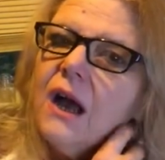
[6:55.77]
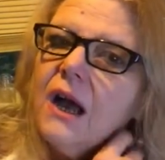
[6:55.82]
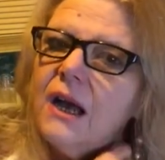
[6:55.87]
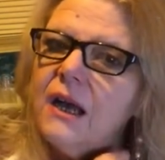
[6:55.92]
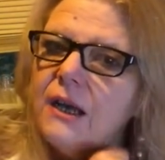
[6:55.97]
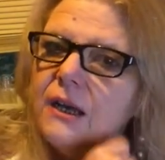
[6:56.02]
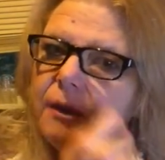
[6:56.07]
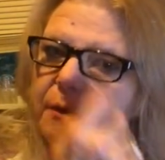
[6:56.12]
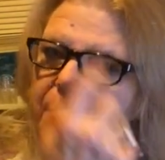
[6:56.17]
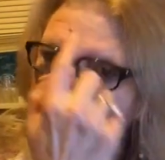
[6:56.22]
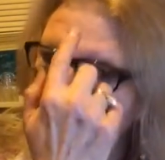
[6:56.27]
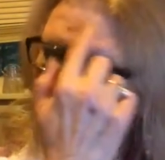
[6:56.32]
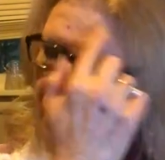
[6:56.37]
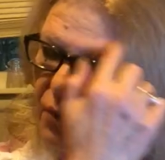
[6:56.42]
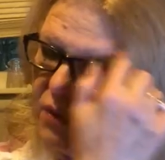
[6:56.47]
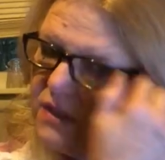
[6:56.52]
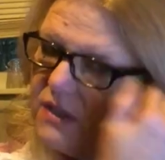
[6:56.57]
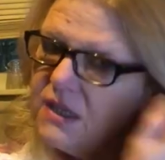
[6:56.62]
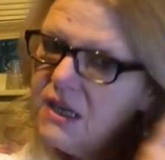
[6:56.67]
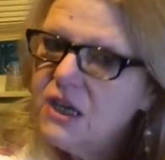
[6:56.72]
On the
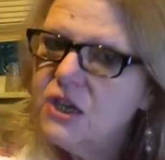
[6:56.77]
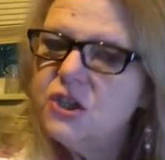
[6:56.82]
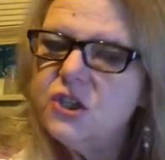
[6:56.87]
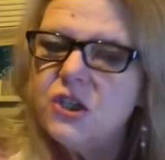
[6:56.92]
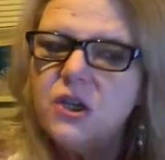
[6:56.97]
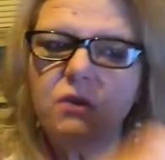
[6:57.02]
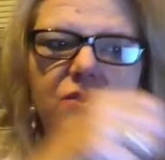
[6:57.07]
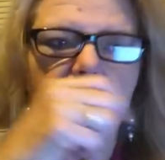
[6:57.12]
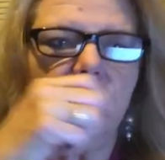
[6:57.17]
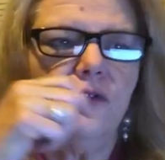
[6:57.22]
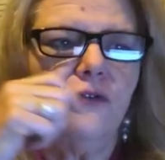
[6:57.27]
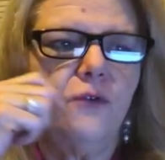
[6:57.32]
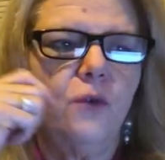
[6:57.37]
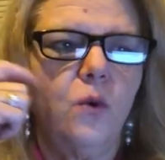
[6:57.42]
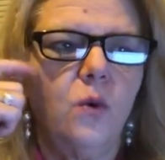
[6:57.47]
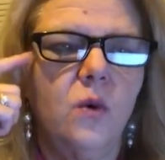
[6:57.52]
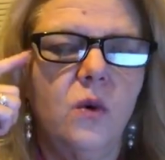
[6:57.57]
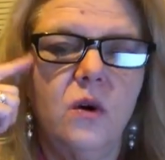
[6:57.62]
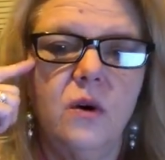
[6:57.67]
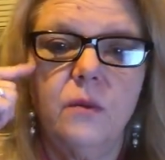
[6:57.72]
ones that I showed you
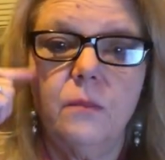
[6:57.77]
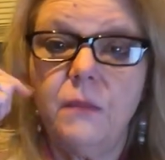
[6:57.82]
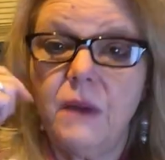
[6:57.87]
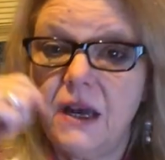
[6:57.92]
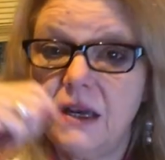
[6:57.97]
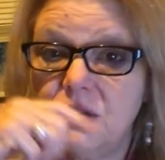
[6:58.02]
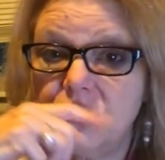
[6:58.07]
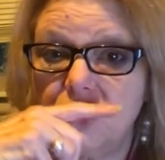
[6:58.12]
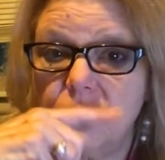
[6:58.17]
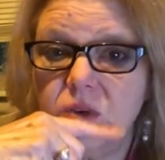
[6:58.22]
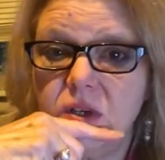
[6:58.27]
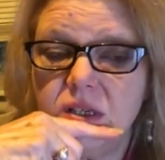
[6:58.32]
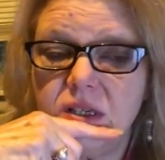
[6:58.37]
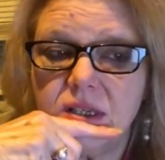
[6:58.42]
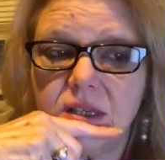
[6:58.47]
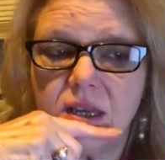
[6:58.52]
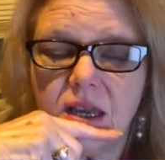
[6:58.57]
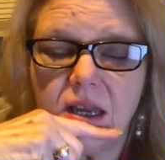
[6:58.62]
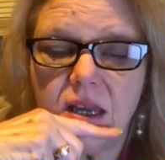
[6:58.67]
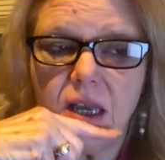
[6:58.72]
for my jewelry
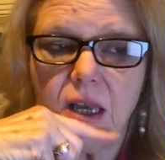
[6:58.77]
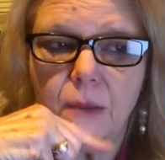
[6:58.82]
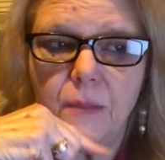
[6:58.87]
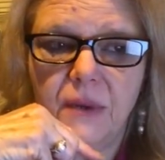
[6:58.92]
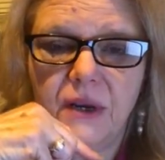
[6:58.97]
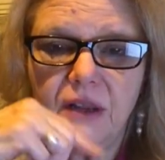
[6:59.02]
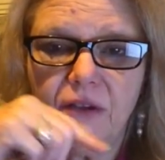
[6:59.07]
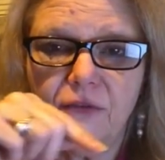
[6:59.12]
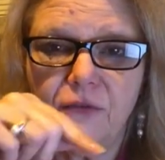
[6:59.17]
design company,